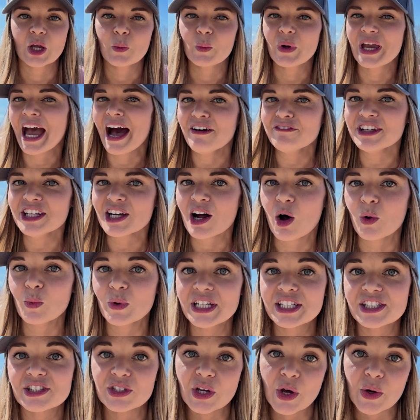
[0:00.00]
We haven't
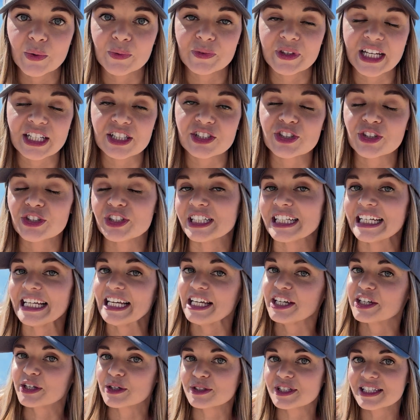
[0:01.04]
always known that certain
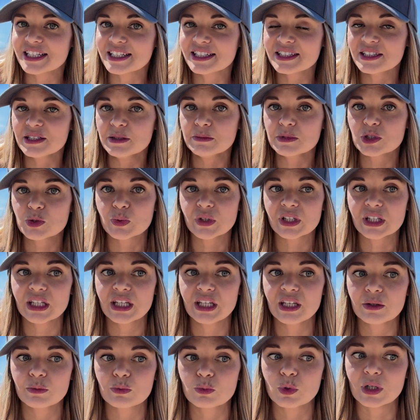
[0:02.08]
ecosystems
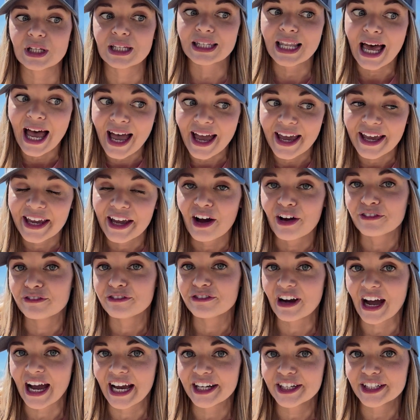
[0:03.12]
really rely on
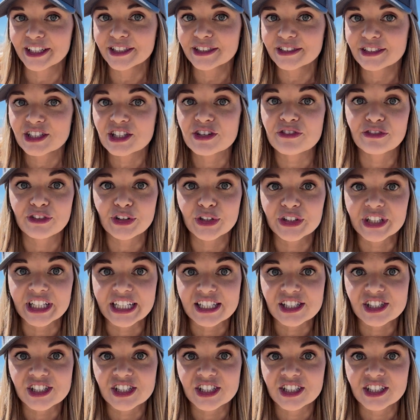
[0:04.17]
fire to
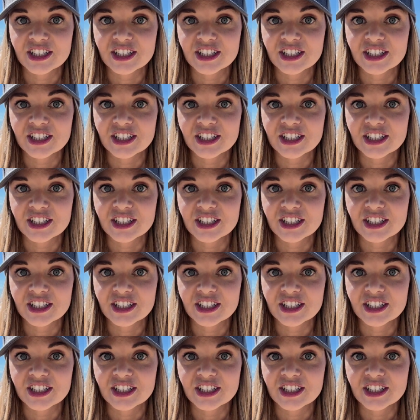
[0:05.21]
flourish.